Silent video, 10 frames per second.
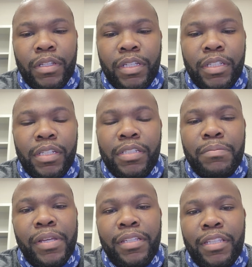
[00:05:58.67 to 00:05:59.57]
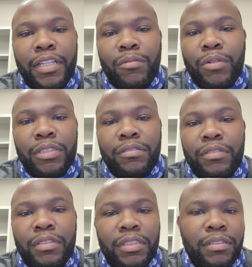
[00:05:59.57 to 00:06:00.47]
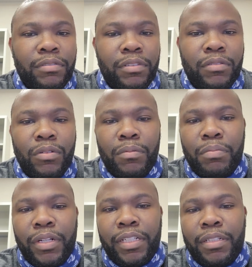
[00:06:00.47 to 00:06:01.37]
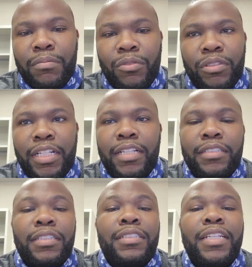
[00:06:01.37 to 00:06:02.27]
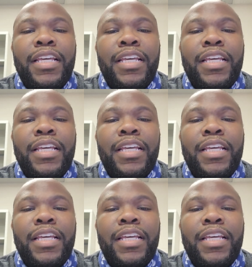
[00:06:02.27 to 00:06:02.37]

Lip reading: His big thing wasn't receivers or bringing in more talent, because